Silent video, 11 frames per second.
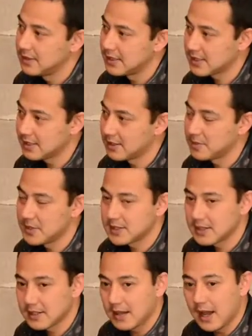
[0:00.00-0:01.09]
Style of
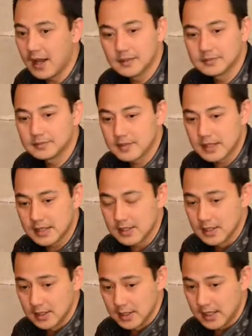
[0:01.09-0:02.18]
music.
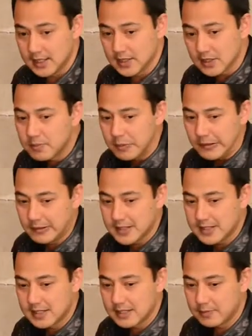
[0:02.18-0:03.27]
It sort of
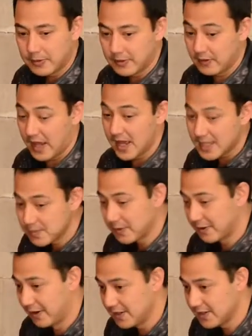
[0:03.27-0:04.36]
has
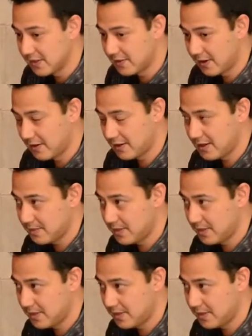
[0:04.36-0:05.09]
progressed throughout the